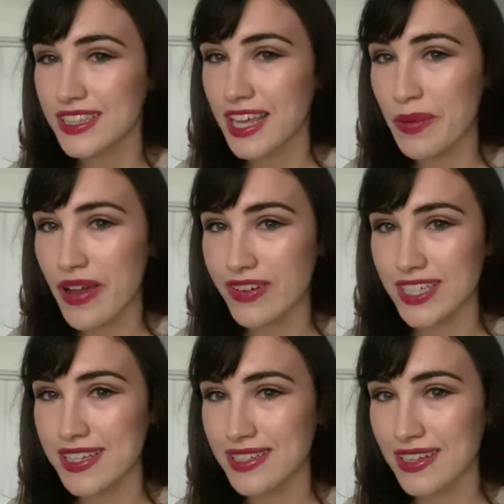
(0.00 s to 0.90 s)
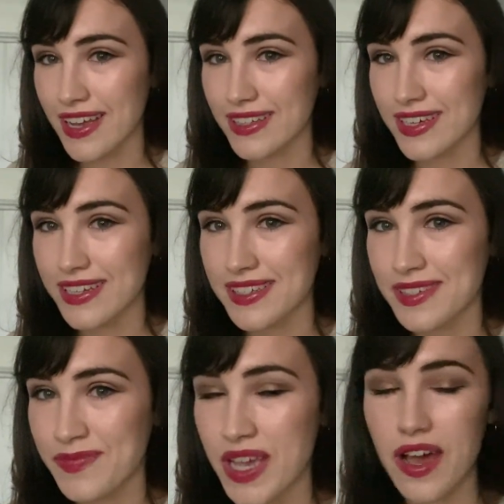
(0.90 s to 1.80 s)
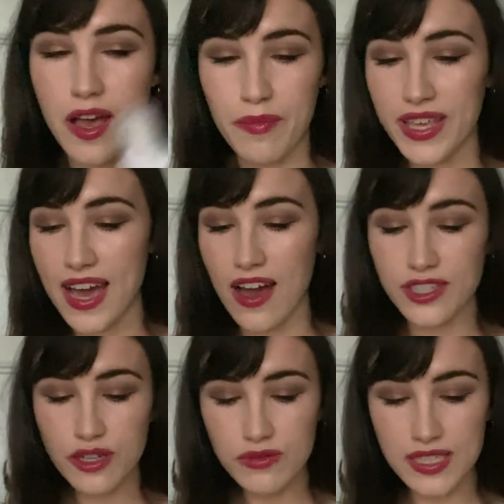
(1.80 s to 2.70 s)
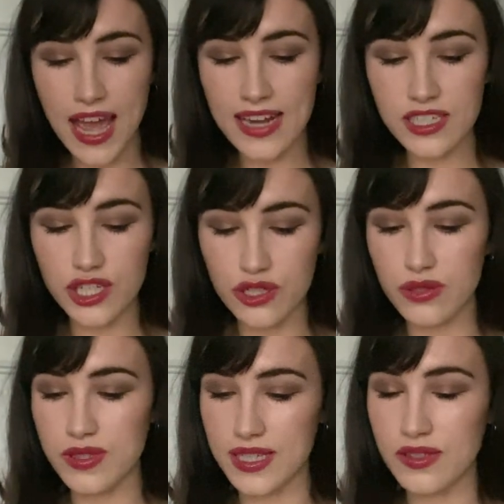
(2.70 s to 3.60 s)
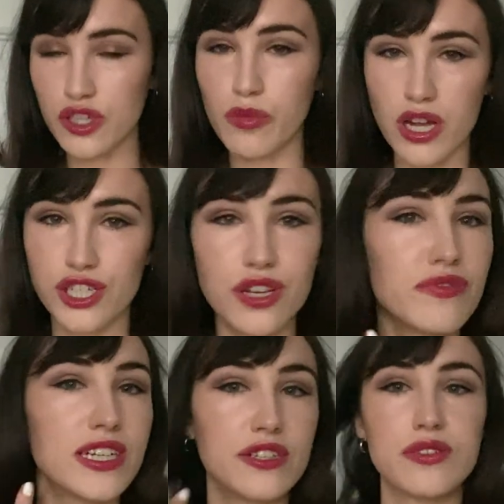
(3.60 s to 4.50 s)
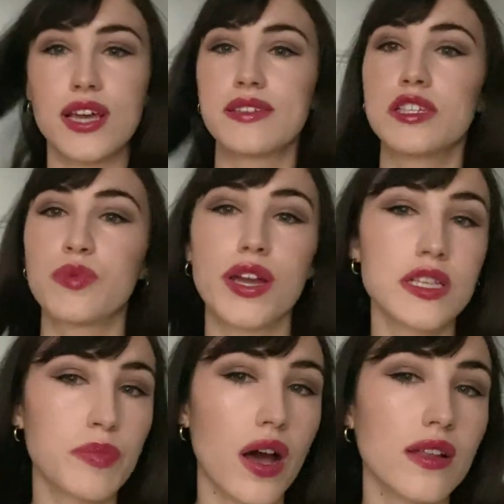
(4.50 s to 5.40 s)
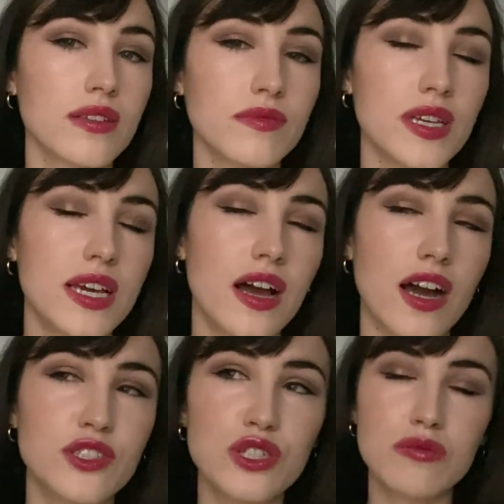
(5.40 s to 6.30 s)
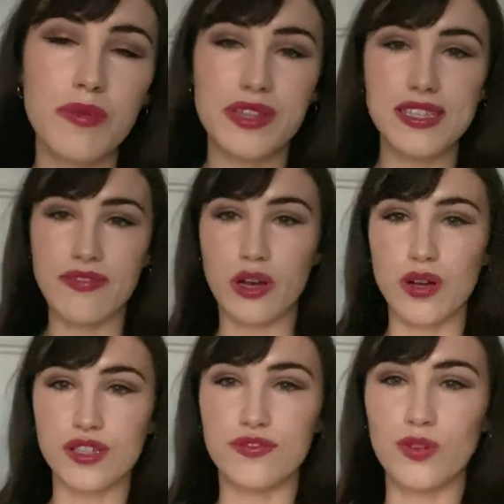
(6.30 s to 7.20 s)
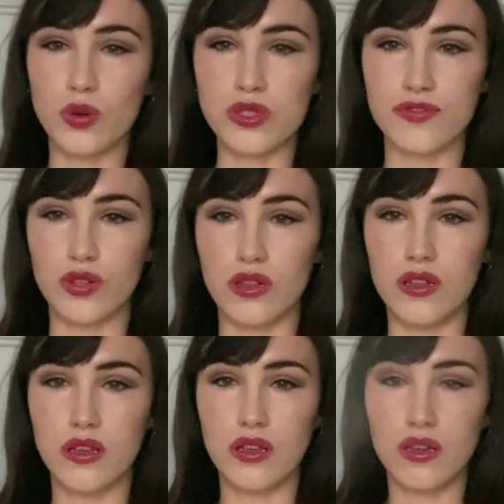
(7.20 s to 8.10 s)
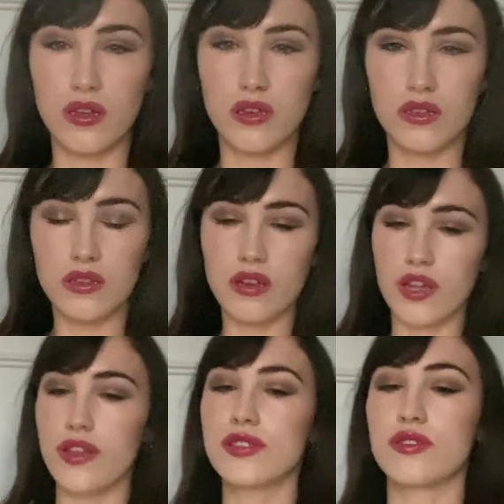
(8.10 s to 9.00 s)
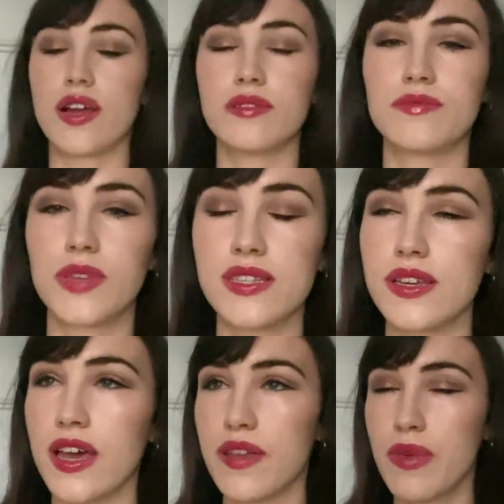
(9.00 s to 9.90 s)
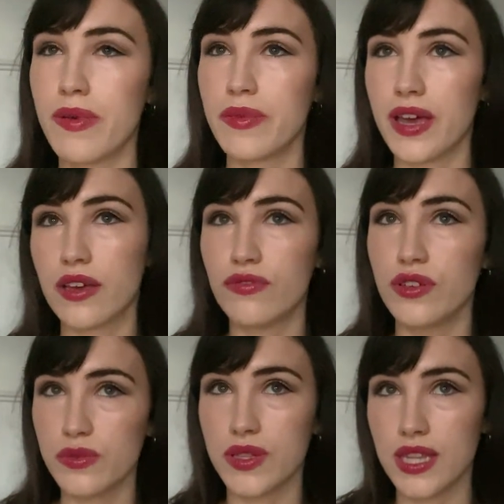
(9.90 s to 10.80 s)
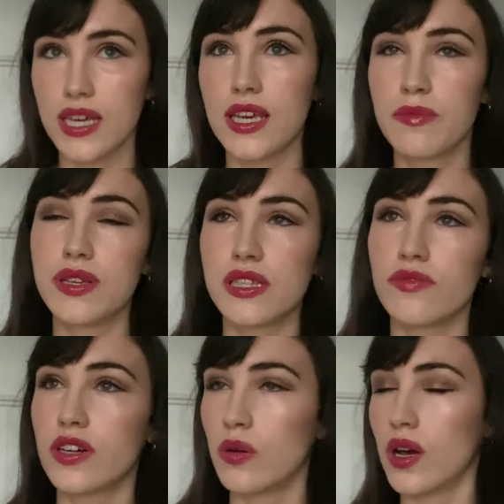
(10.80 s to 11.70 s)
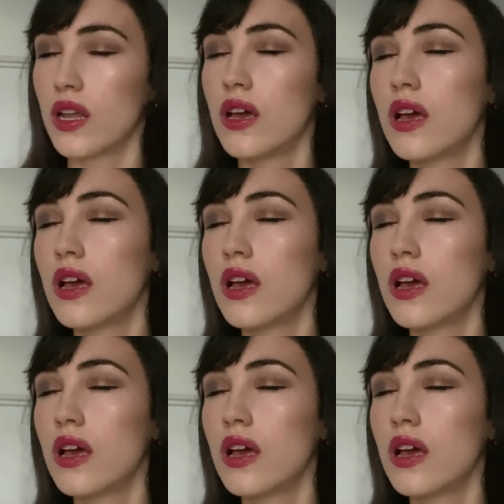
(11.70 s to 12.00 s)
they were iridescent like this. But yeah, I don't tend to use this too much. I don't really use setting sprays, but I do remember this having quite a forceful, oh no, that's all right, that's okay. Maybe I'm getting confused with the Pacifica one.